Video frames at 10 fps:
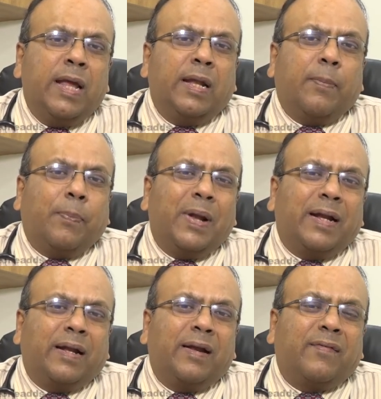the
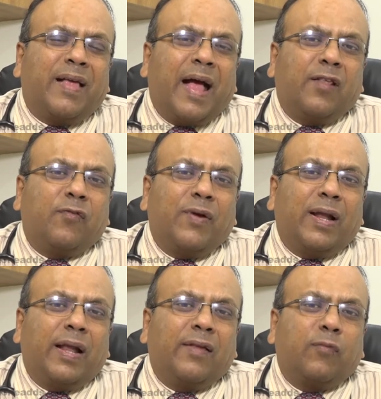platelets as
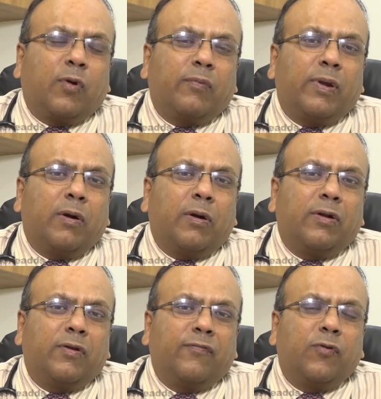well as what we
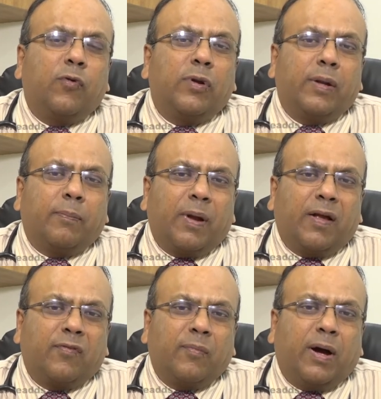call the fluid, the
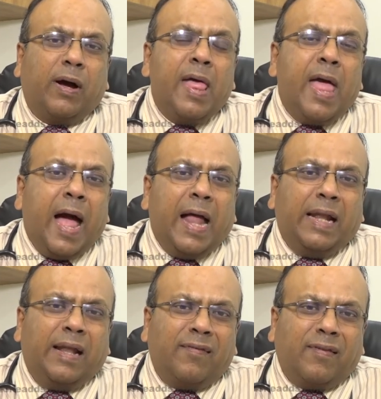plasma.
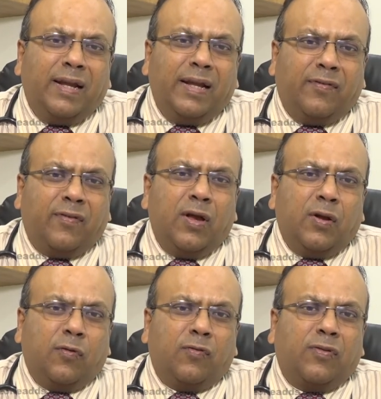And this leads
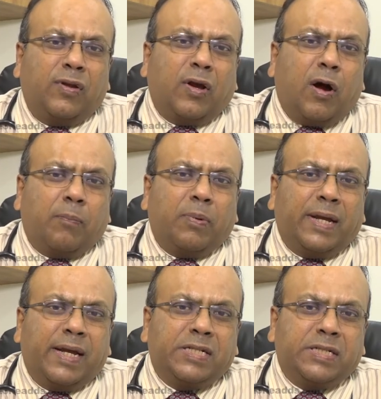to
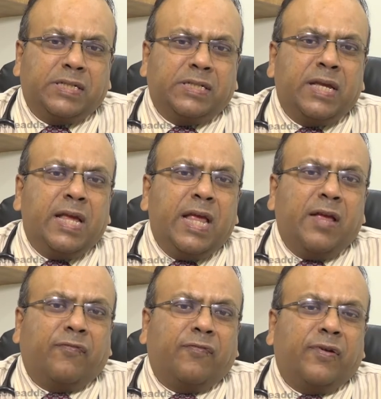complications
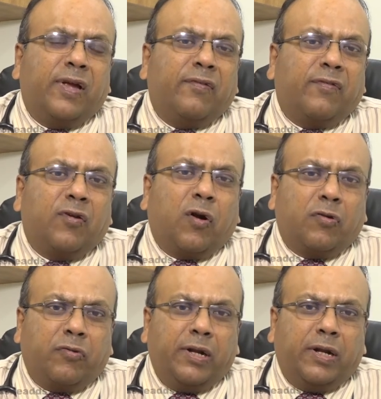if it's
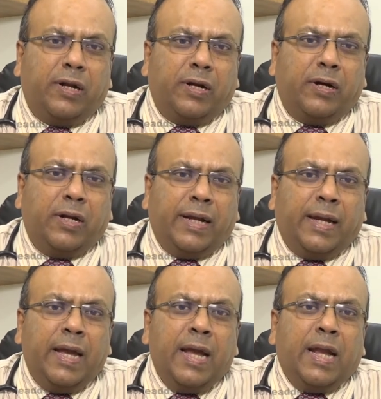not treated early.
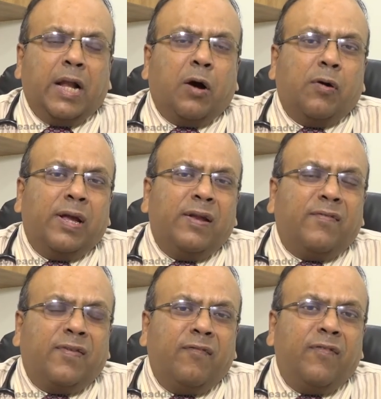Now, in
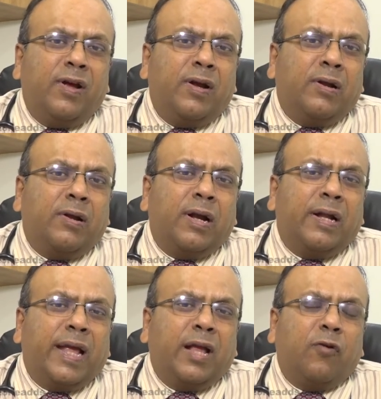severe
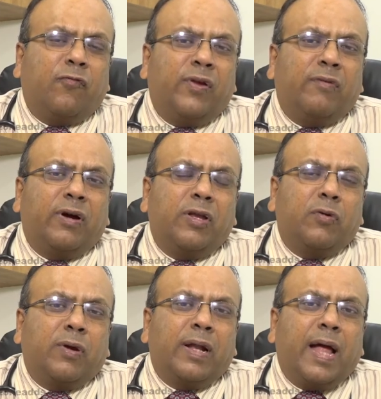dengue fever,
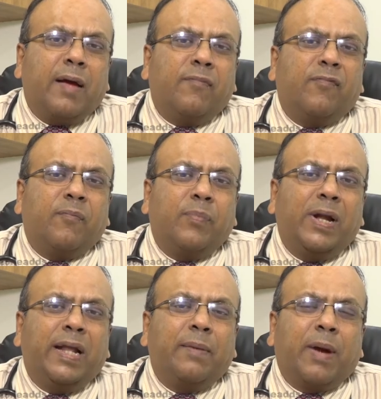you can have
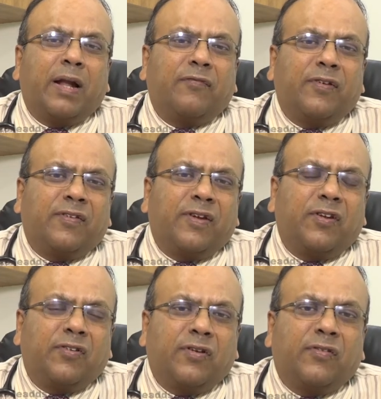bleeding
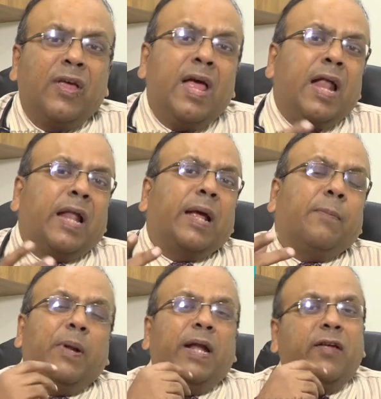manifestations,
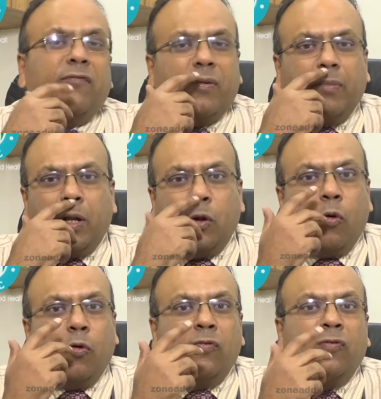like bleeding from the
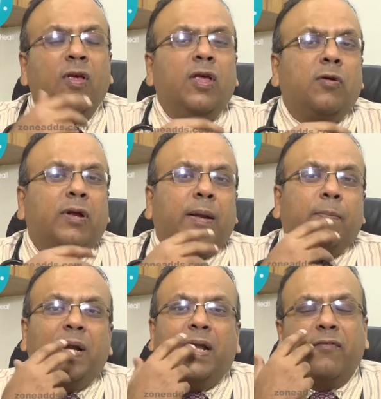nose, you can
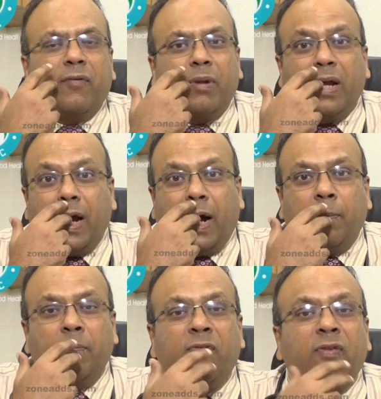have bleeding from the
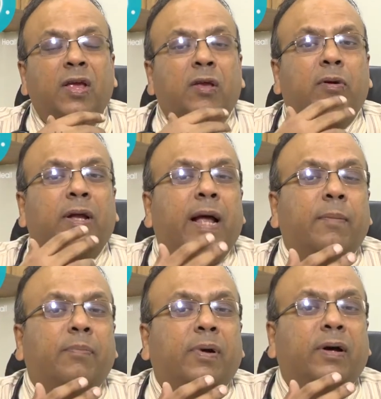gums, you can
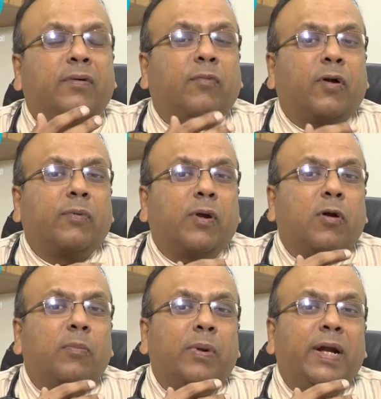have what we
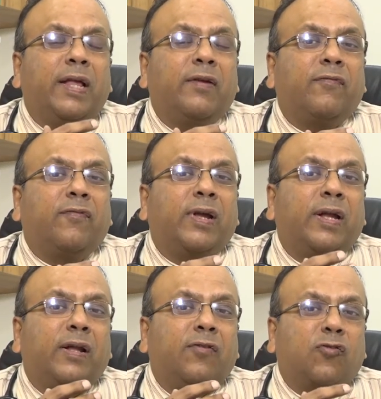call bleeding
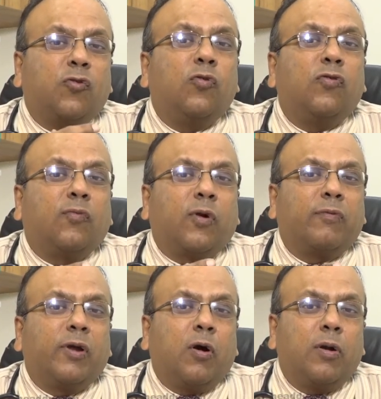in the stools, what
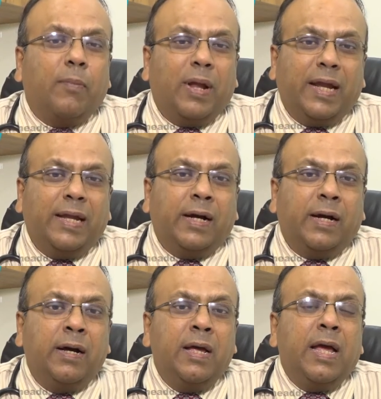we call
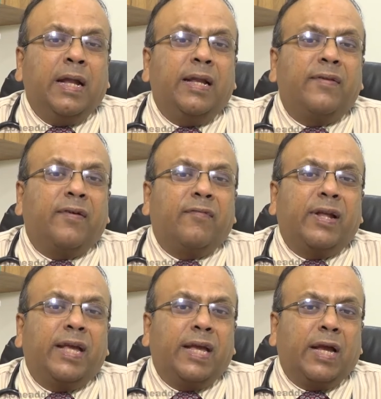melena. These are
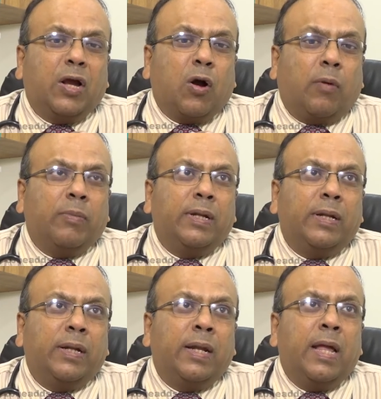very
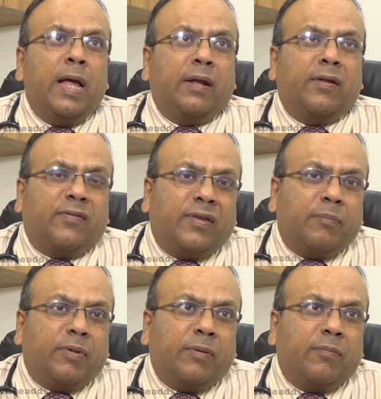common
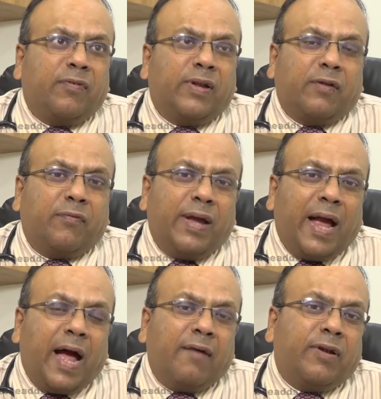symptoms that we
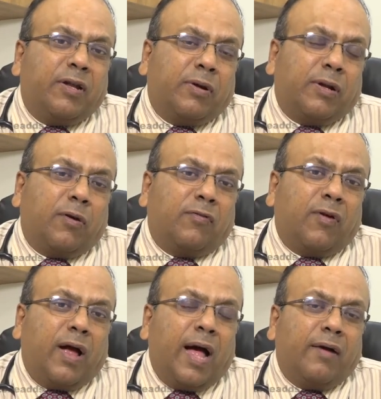have, and you can
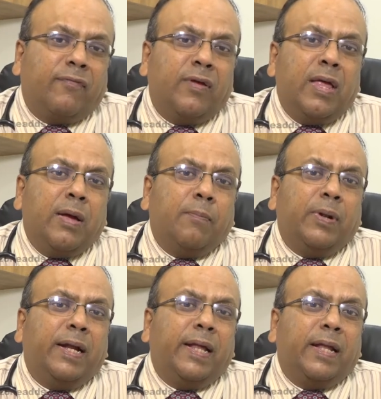also have
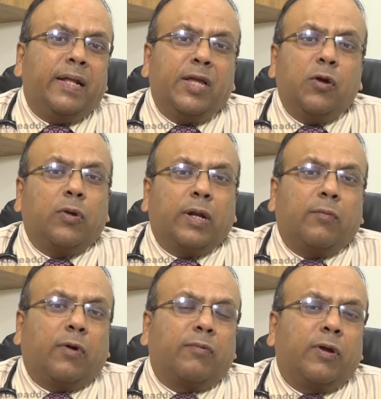bleeding in the
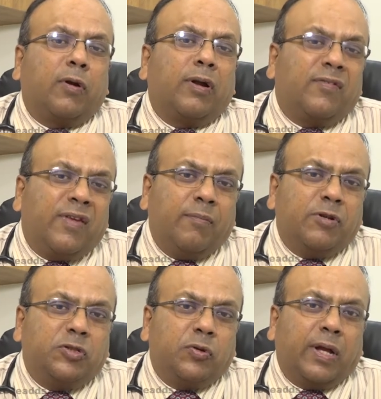urine, what we call as
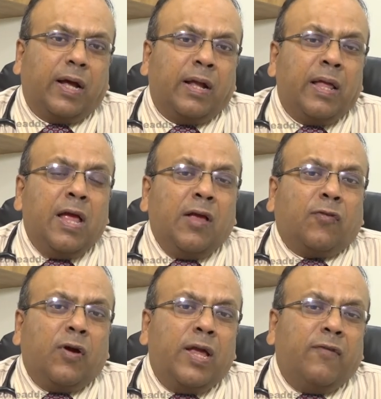hematuria.
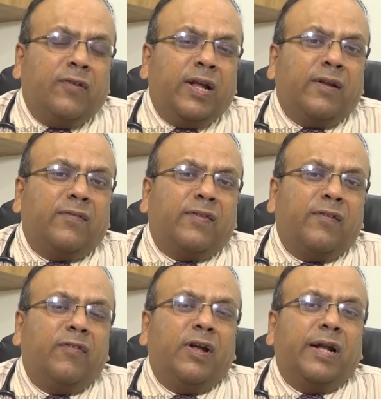So if there is
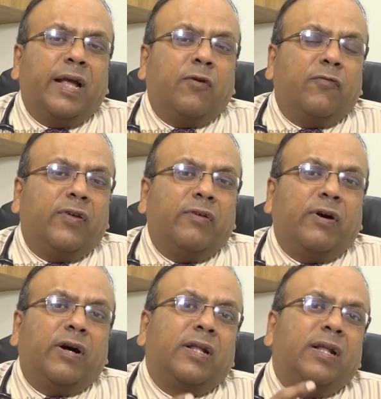severe dengue
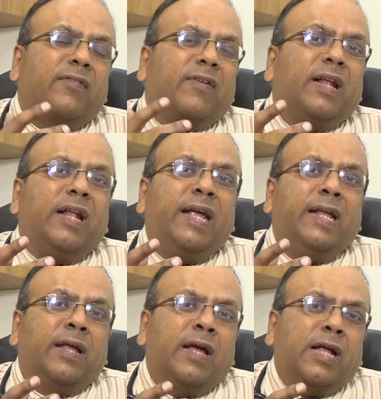fever, this can
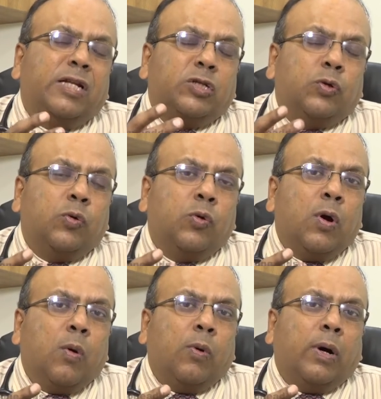lead to
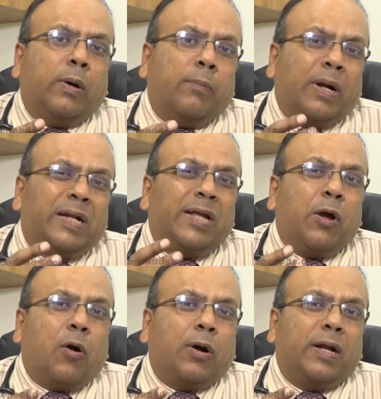
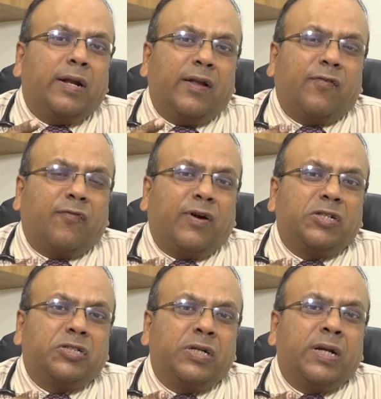multi-organ
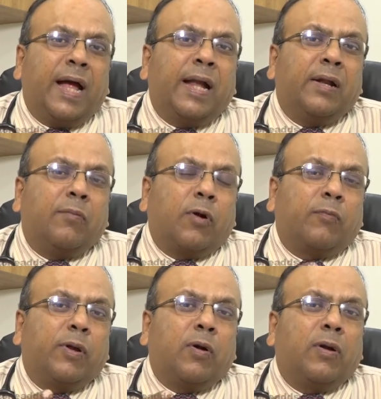dysfunction and
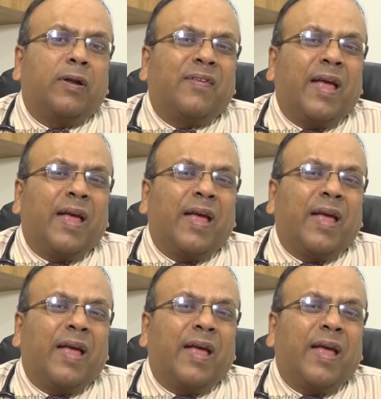what we call as